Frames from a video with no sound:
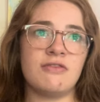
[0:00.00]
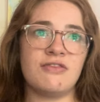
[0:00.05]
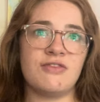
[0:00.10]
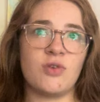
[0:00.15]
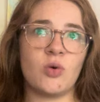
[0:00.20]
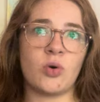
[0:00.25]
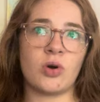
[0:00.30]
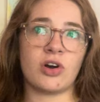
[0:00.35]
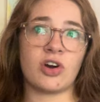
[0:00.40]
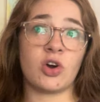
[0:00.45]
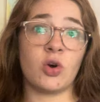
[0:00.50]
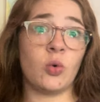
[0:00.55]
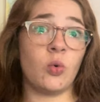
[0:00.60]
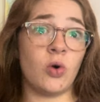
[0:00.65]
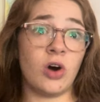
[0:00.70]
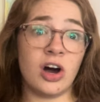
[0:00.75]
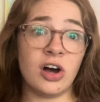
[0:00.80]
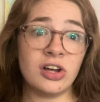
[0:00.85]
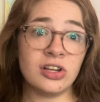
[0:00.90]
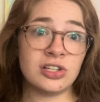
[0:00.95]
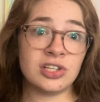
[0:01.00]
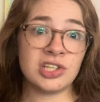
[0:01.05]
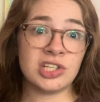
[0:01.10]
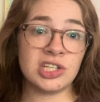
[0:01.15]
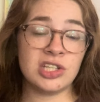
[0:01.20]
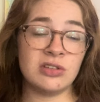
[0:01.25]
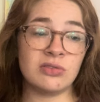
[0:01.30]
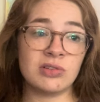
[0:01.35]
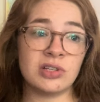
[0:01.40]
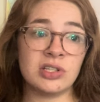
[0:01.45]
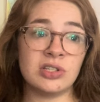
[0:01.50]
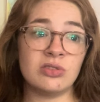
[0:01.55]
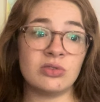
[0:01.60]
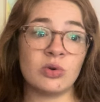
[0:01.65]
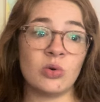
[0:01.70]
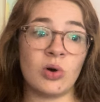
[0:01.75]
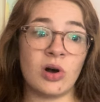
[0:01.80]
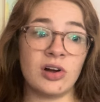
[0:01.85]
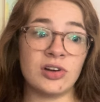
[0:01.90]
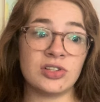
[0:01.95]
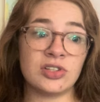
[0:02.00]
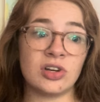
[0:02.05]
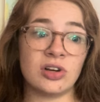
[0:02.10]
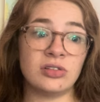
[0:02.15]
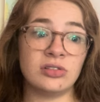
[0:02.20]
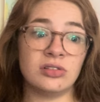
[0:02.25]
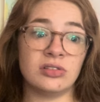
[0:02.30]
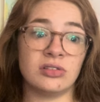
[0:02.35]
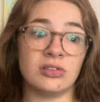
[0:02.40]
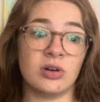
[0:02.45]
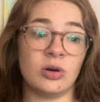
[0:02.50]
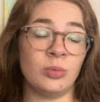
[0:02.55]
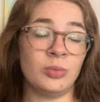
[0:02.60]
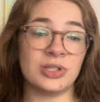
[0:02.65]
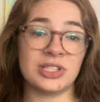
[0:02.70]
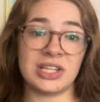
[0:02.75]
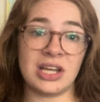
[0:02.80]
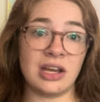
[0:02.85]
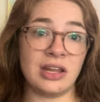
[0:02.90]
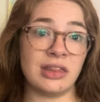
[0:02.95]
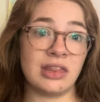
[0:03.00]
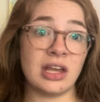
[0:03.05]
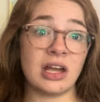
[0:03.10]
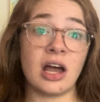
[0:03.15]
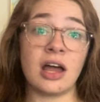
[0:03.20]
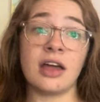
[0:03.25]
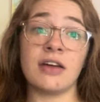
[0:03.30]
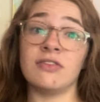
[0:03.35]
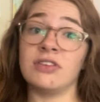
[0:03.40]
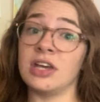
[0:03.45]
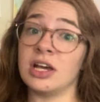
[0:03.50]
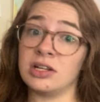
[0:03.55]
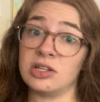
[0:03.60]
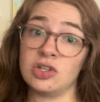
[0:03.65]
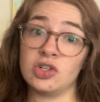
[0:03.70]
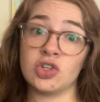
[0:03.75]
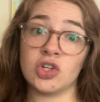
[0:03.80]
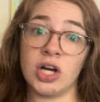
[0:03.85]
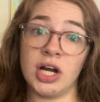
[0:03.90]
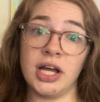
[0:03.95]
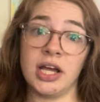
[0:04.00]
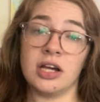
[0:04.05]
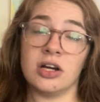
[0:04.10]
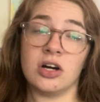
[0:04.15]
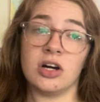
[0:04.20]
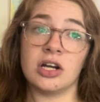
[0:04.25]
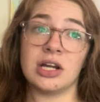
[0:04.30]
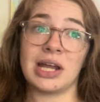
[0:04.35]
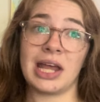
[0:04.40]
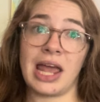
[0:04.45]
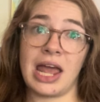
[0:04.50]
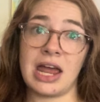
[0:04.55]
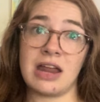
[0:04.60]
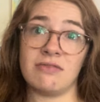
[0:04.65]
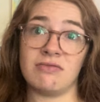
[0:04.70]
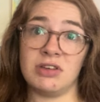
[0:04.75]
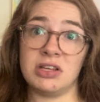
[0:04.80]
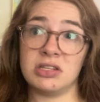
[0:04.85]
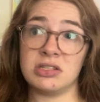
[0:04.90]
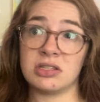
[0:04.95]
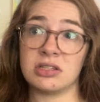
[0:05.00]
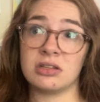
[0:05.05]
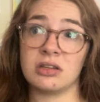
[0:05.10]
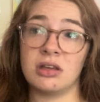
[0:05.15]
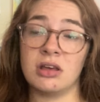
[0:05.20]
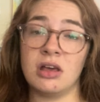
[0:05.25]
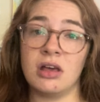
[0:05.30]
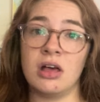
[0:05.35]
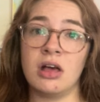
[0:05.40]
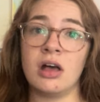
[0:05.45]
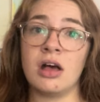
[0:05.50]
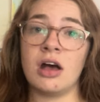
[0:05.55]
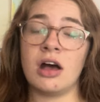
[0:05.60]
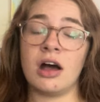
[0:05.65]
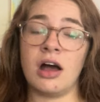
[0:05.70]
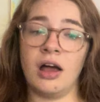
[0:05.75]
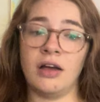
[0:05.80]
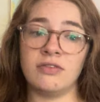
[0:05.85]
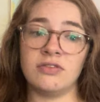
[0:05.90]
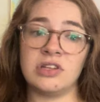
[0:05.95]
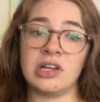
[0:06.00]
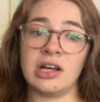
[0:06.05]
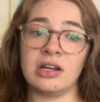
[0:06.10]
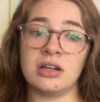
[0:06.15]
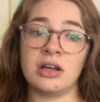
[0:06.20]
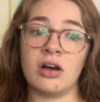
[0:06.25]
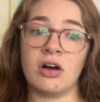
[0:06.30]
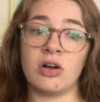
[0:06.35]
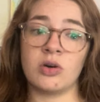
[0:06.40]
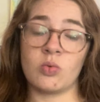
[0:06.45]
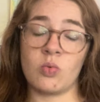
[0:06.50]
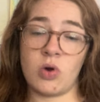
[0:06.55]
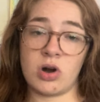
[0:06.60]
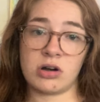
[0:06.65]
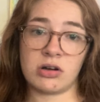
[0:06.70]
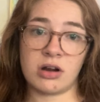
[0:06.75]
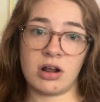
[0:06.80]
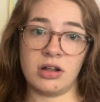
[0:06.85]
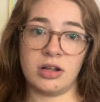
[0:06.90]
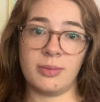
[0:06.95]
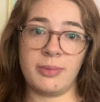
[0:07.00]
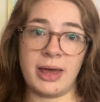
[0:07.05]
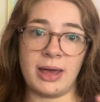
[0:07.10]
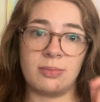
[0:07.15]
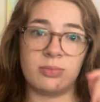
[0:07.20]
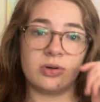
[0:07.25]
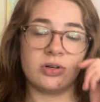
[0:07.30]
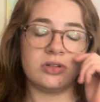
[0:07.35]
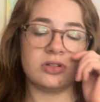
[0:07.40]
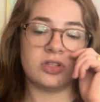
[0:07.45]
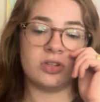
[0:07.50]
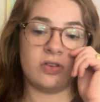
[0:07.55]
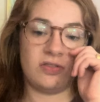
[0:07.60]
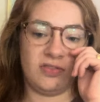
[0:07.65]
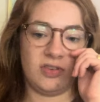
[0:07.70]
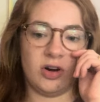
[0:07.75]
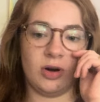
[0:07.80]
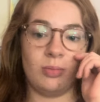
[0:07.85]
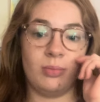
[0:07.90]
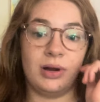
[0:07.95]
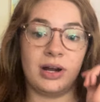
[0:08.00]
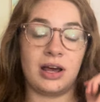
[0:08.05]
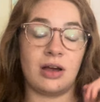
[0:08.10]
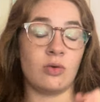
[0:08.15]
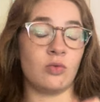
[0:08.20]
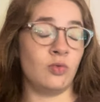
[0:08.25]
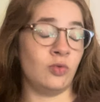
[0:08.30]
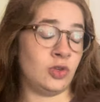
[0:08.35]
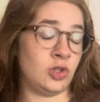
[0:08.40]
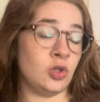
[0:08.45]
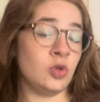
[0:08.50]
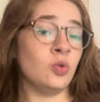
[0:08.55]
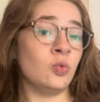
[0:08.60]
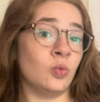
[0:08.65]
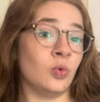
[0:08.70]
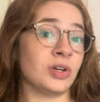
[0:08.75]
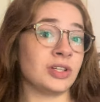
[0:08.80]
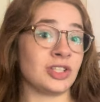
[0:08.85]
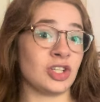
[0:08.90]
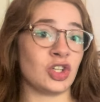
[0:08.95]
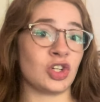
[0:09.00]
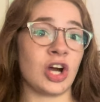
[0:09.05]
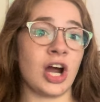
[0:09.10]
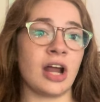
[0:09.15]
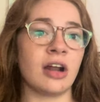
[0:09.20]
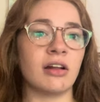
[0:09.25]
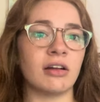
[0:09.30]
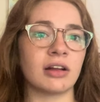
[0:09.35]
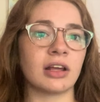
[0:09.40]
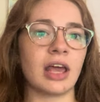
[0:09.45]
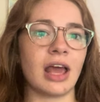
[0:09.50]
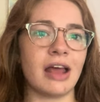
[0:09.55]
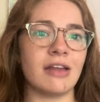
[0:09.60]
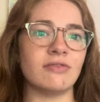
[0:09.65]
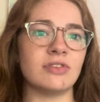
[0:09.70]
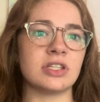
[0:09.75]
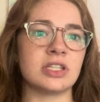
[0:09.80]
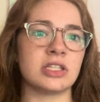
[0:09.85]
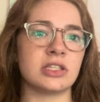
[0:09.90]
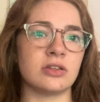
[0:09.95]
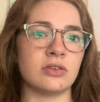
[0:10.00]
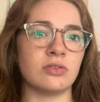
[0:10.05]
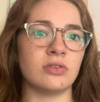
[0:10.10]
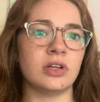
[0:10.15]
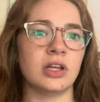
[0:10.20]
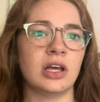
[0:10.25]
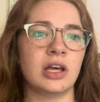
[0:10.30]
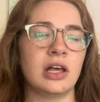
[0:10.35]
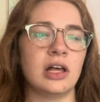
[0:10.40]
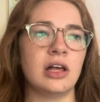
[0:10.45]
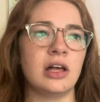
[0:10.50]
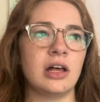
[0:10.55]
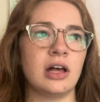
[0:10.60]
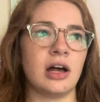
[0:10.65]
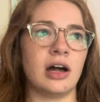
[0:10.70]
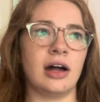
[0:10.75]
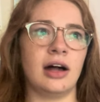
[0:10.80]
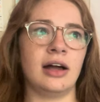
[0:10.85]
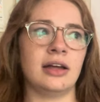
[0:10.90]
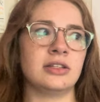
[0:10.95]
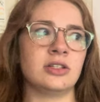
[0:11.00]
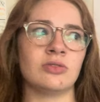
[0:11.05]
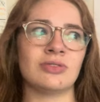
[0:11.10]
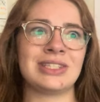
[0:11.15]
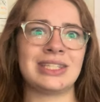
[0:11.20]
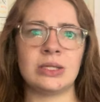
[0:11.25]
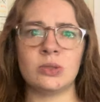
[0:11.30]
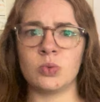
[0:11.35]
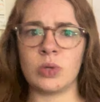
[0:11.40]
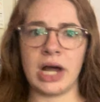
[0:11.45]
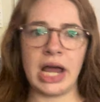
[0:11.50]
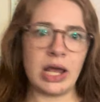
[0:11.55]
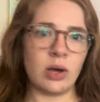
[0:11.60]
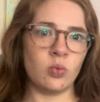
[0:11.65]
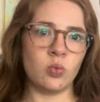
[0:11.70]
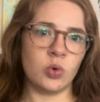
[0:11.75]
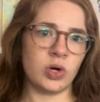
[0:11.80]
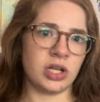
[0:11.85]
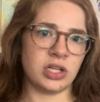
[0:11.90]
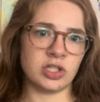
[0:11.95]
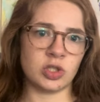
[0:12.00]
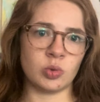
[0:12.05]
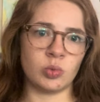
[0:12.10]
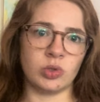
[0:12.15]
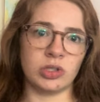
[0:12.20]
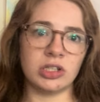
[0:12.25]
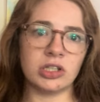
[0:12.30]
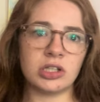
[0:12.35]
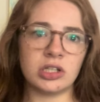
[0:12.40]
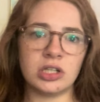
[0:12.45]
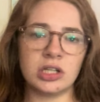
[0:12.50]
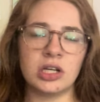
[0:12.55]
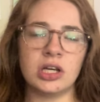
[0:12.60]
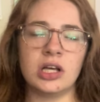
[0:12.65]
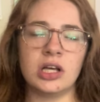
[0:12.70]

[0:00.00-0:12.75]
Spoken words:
For gouache, you can do gouache on almost anything. I have yet to try it on a canvas. I've done it on watercolor paper so far, but I do want to try it on canvas soon. I don't see why it wouldn't work.